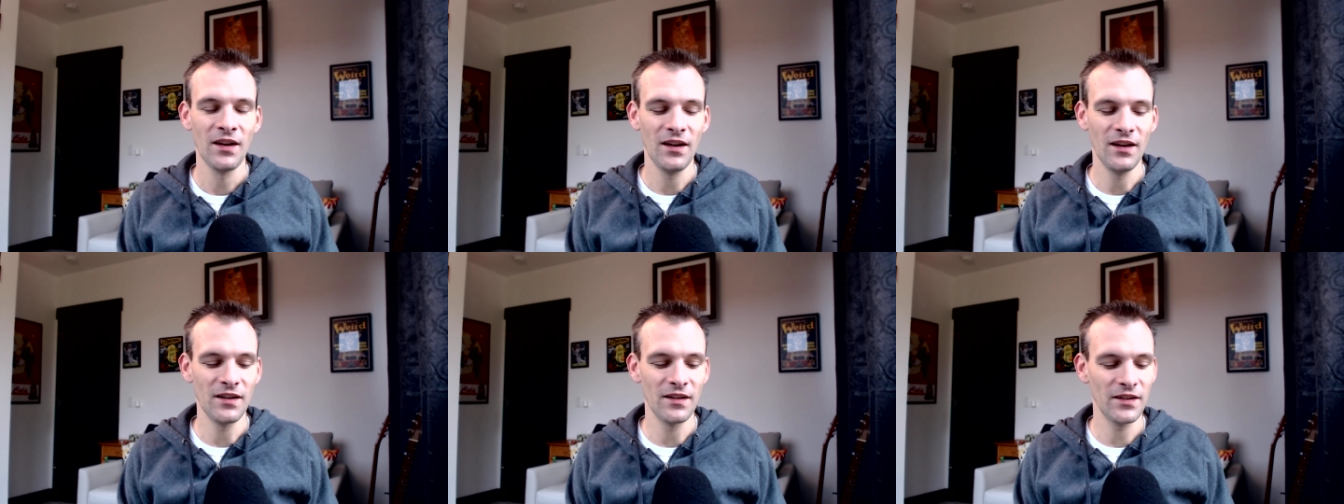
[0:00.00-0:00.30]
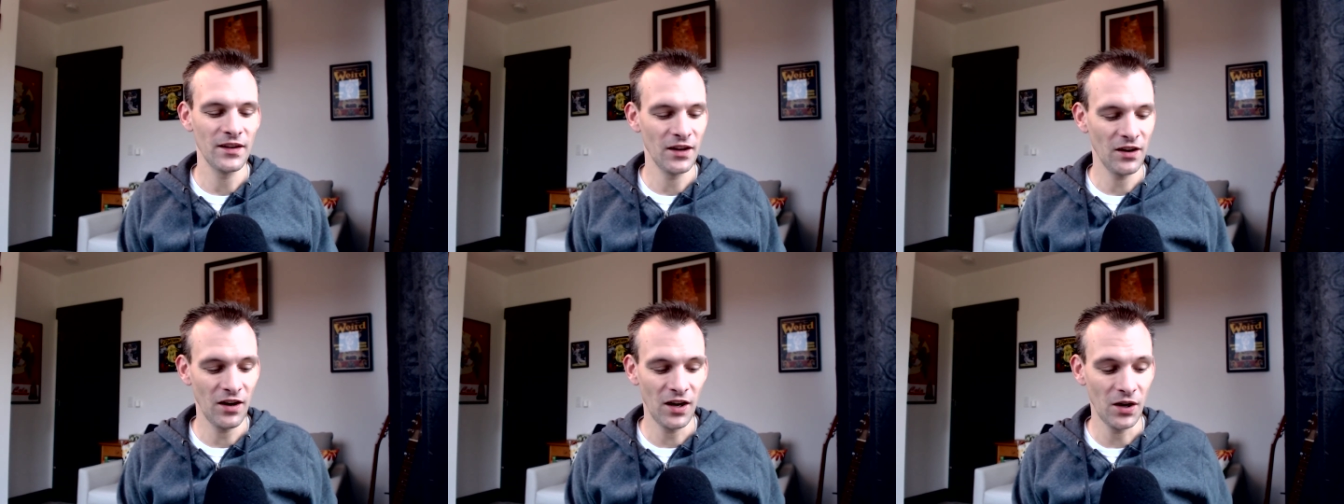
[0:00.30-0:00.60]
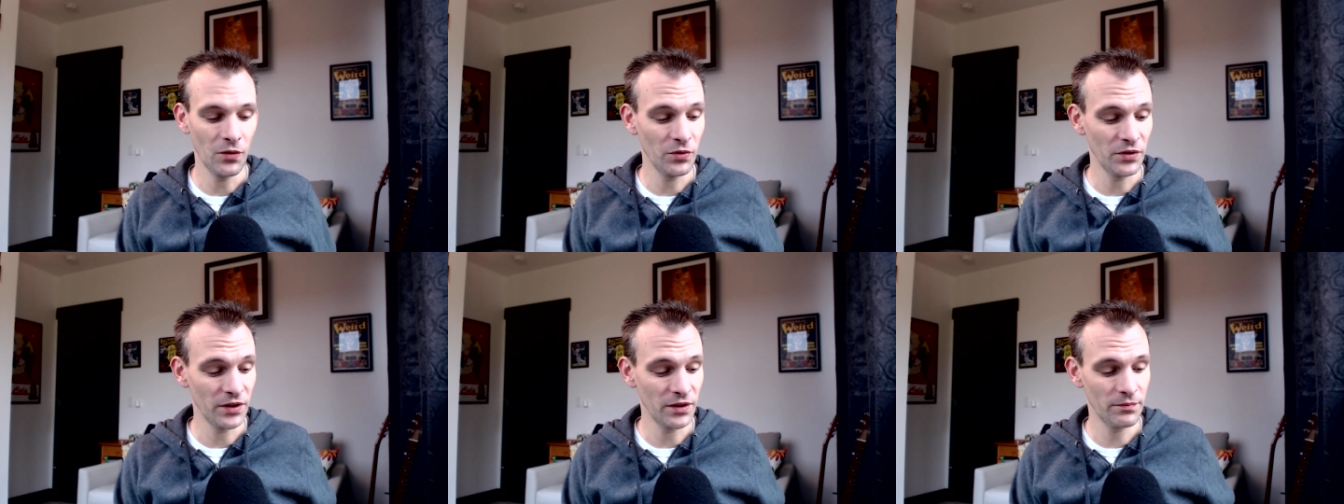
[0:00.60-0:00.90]
it's like, all right,
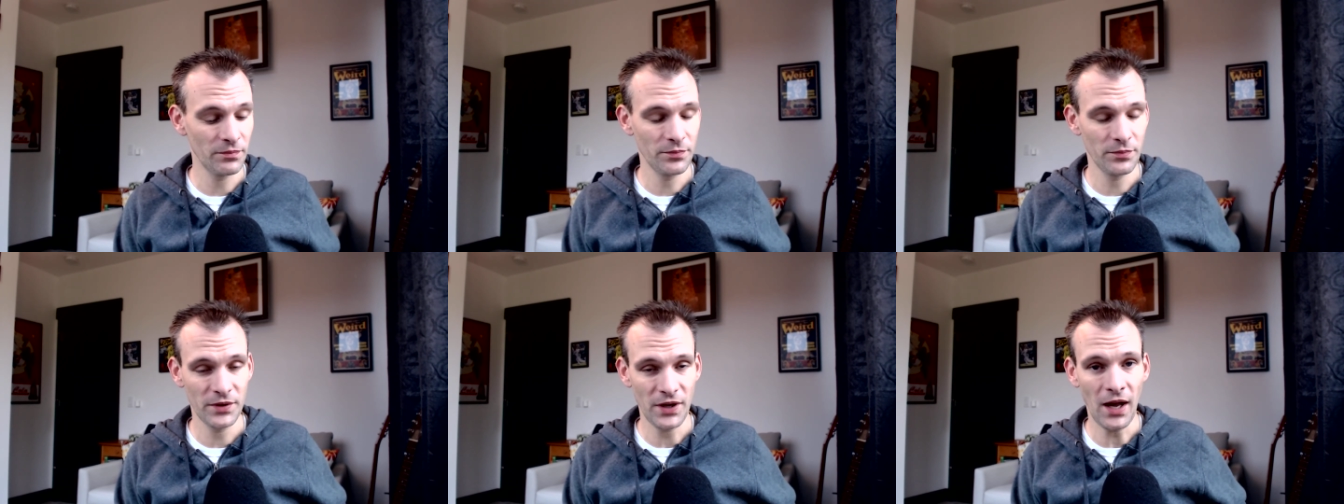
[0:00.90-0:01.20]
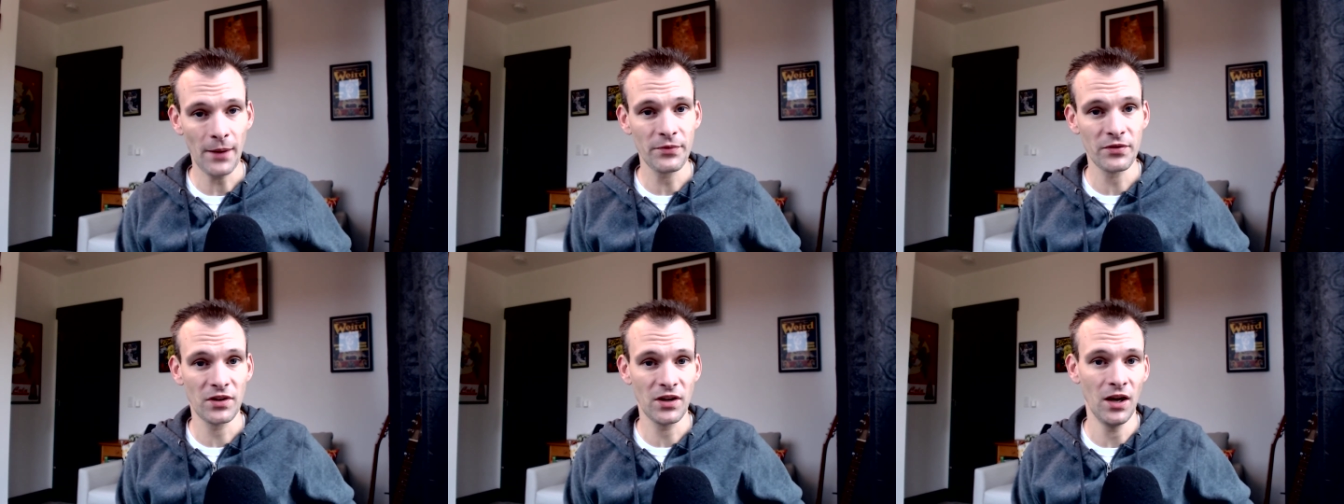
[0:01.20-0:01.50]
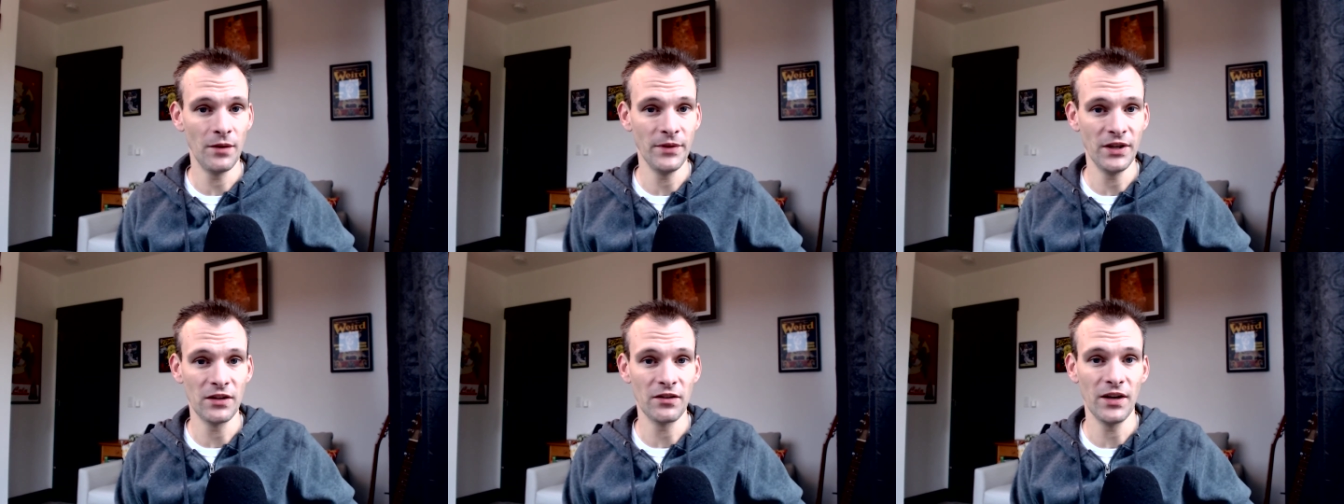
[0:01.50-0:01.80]
well, the cops are
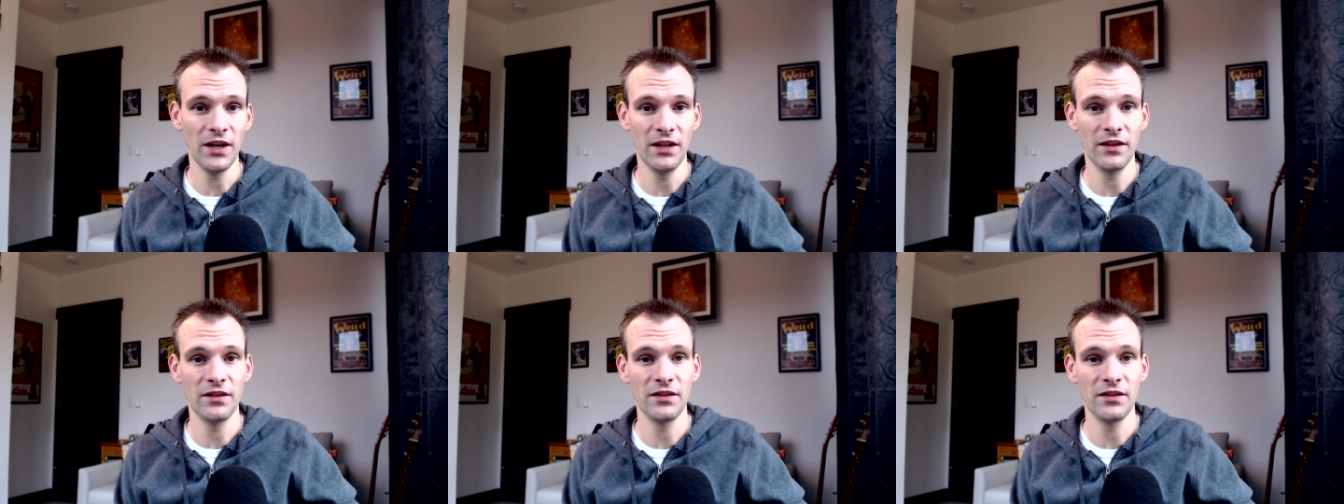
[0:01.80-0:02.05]
coming, right?